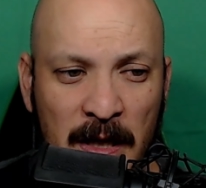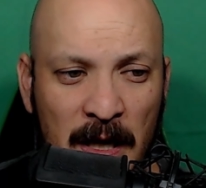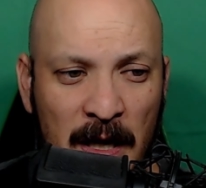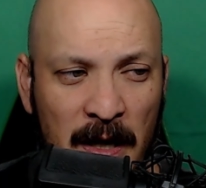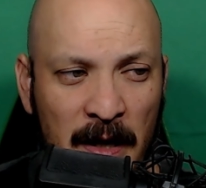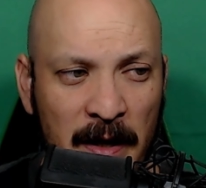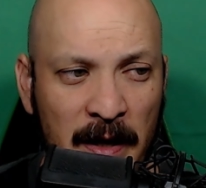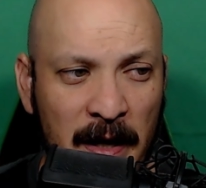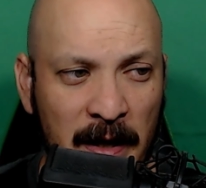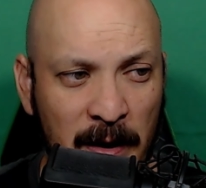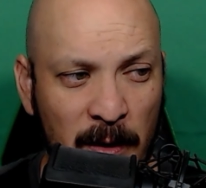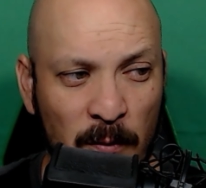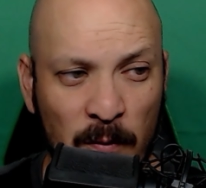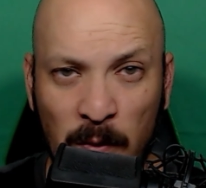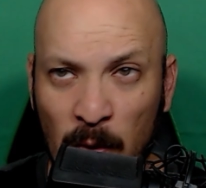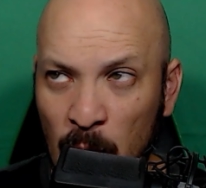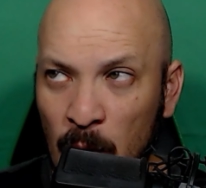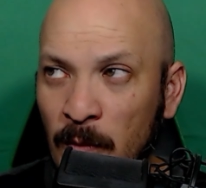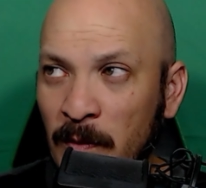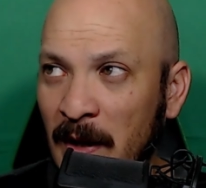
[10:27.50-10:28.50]
in a
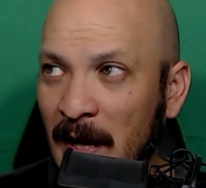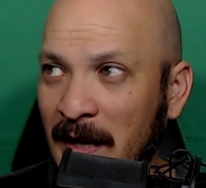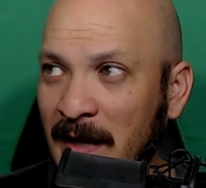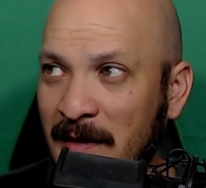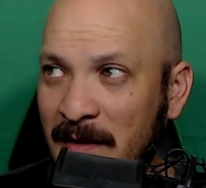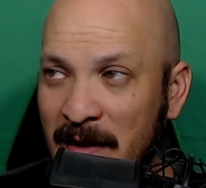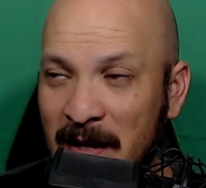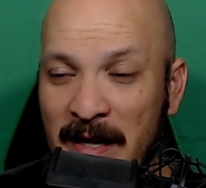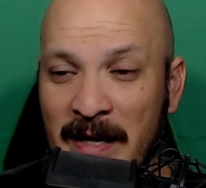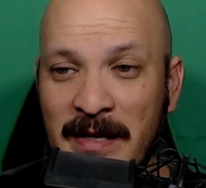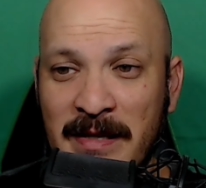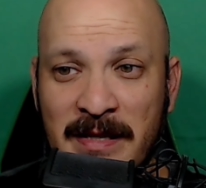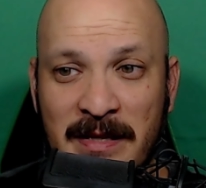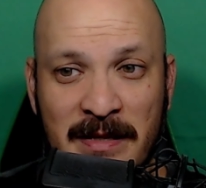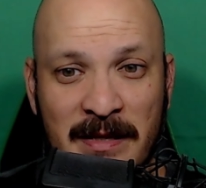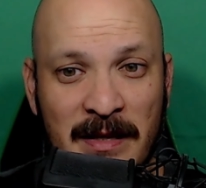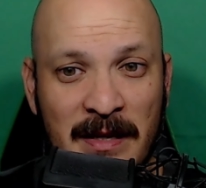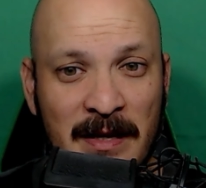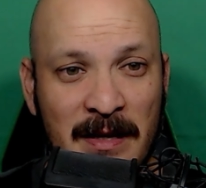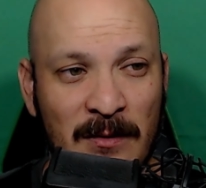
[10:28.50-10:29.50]
room like
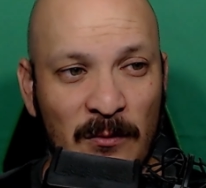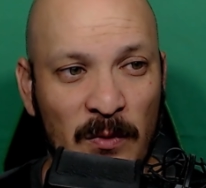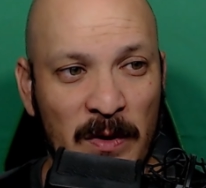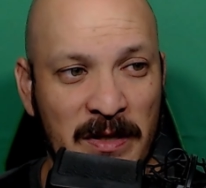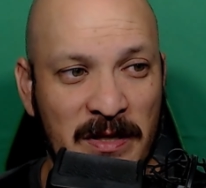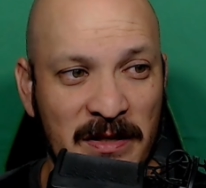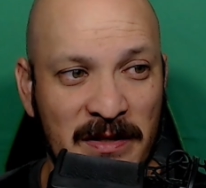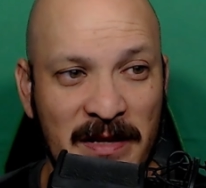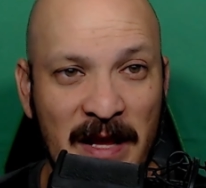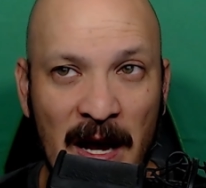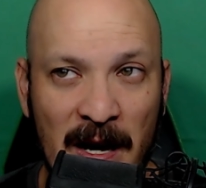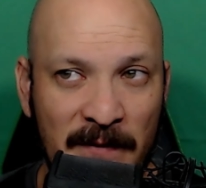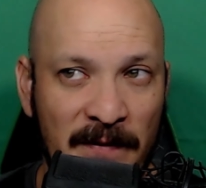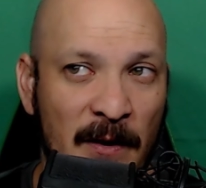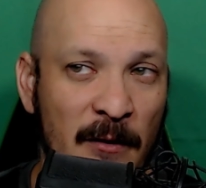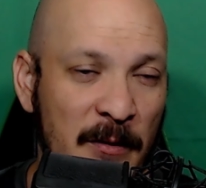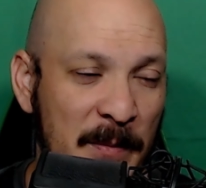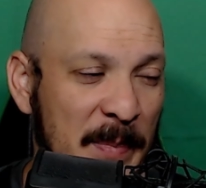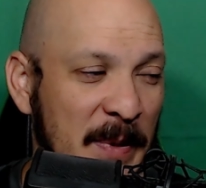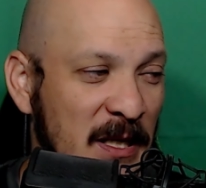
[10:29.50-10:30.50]
this, which is not a
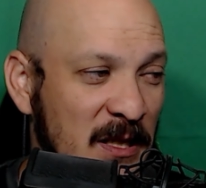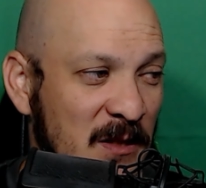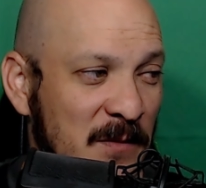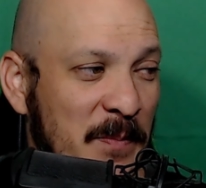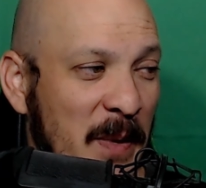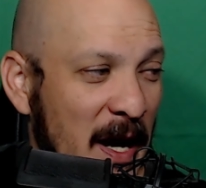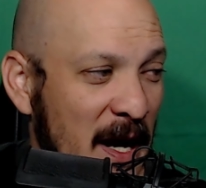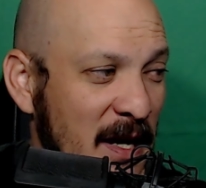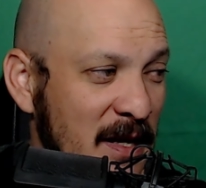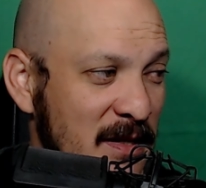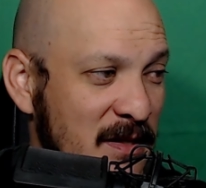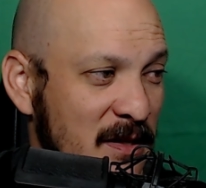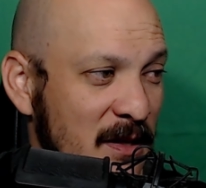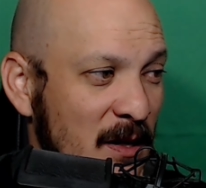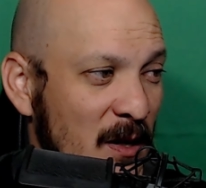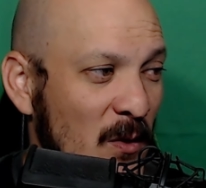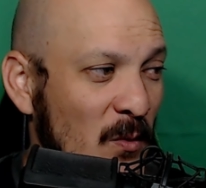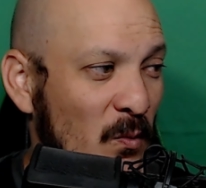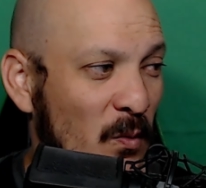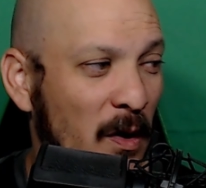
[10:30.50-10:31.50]
very big space,
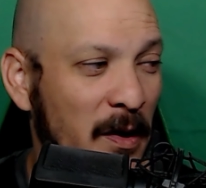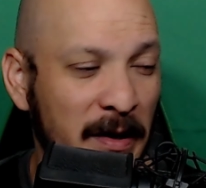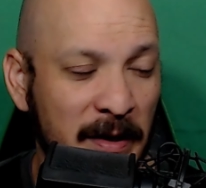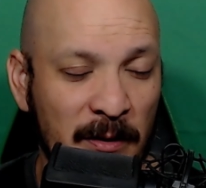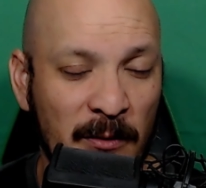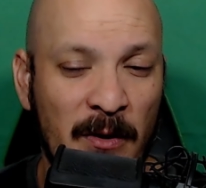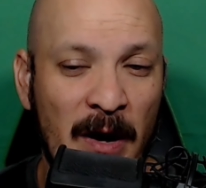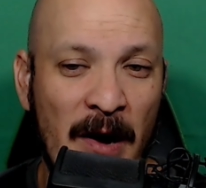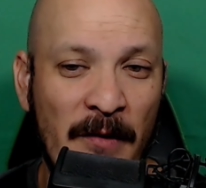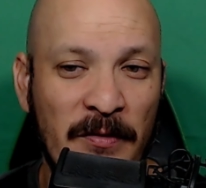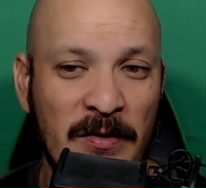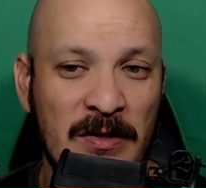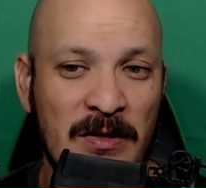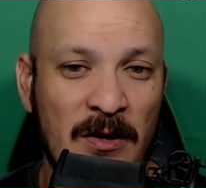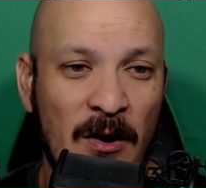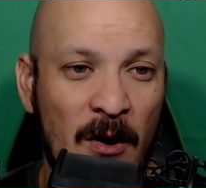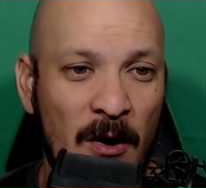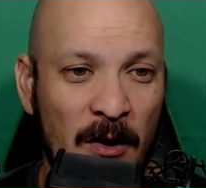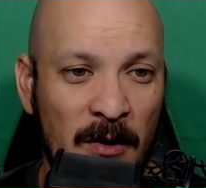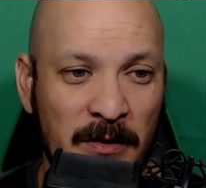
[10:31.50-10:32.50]
running the graphics
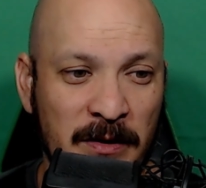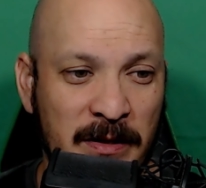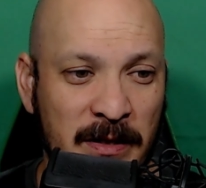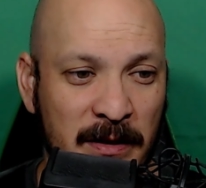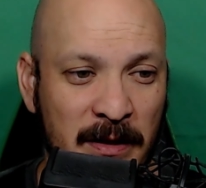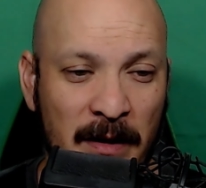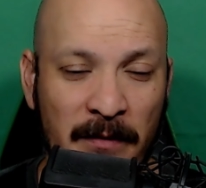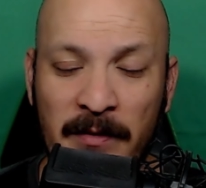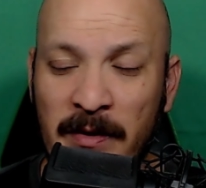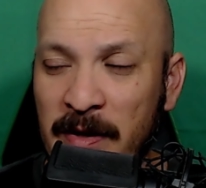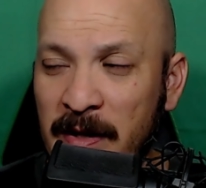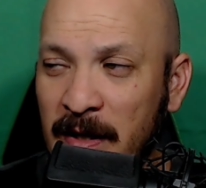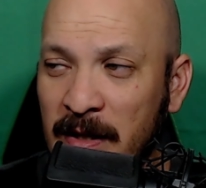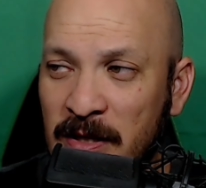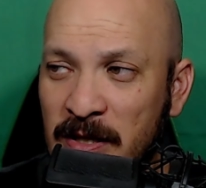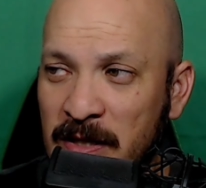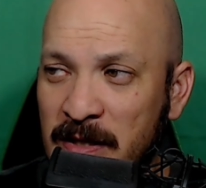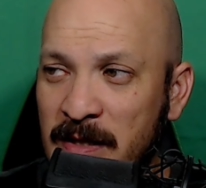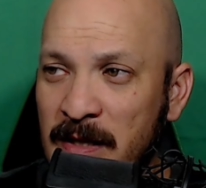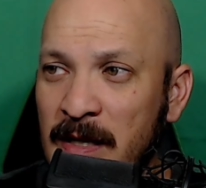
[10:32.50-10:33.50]
cards and everything,
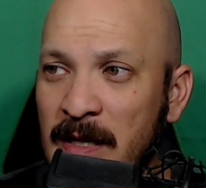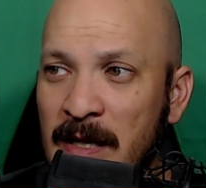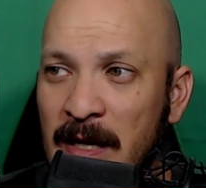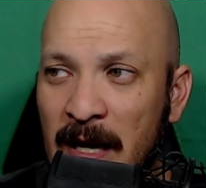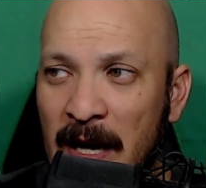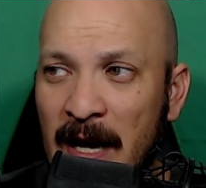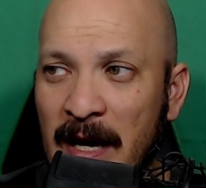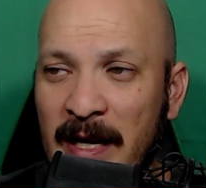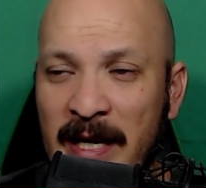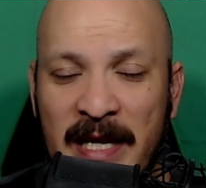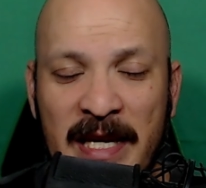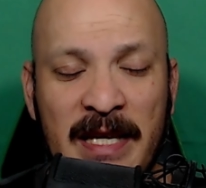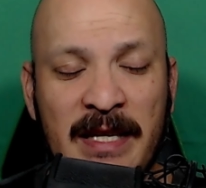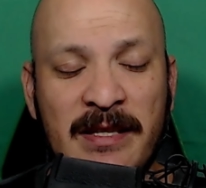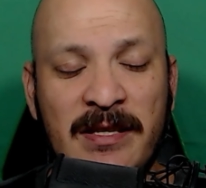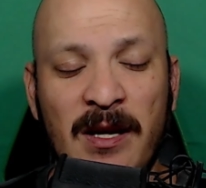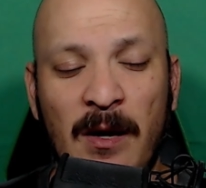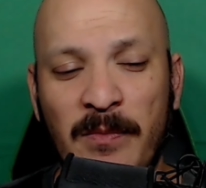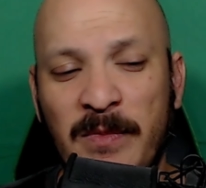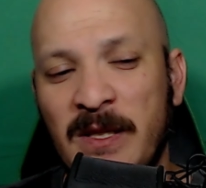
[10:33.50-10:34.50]
just it
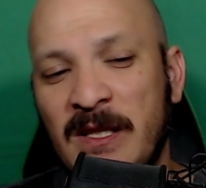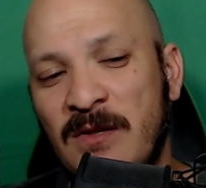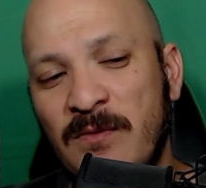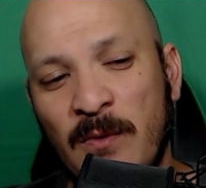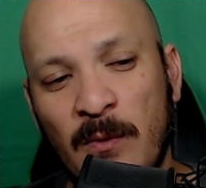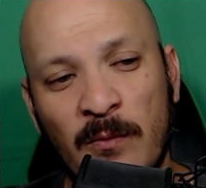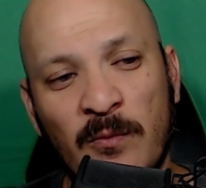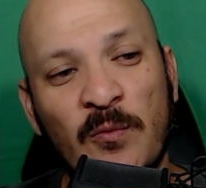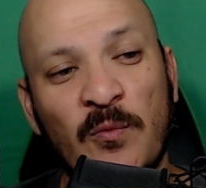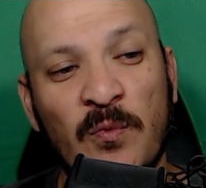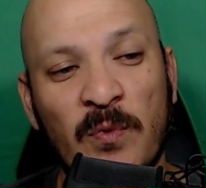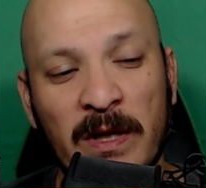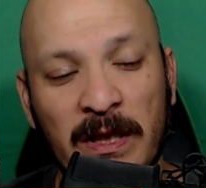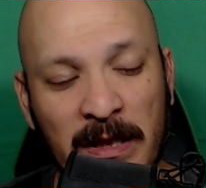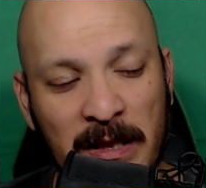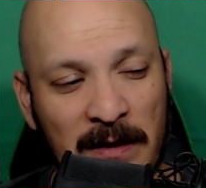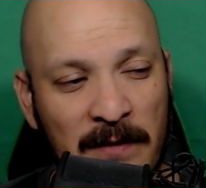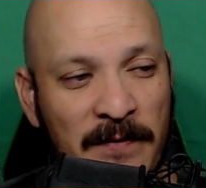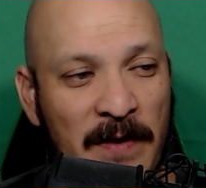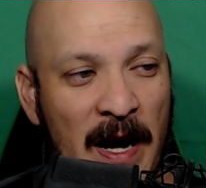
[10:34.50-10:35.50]
heats up this room
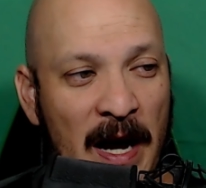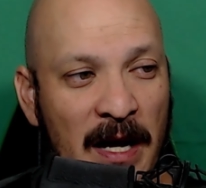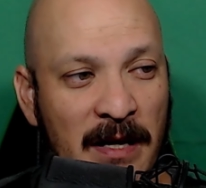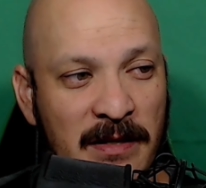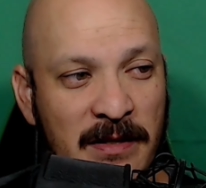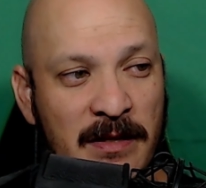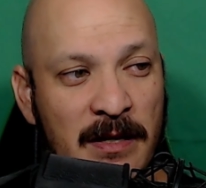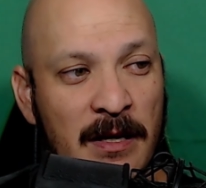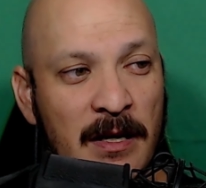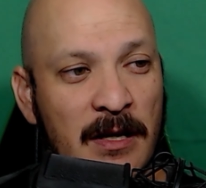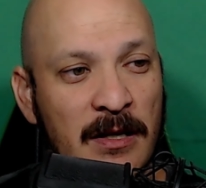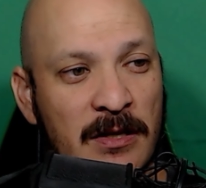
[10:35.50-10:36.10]
really fast.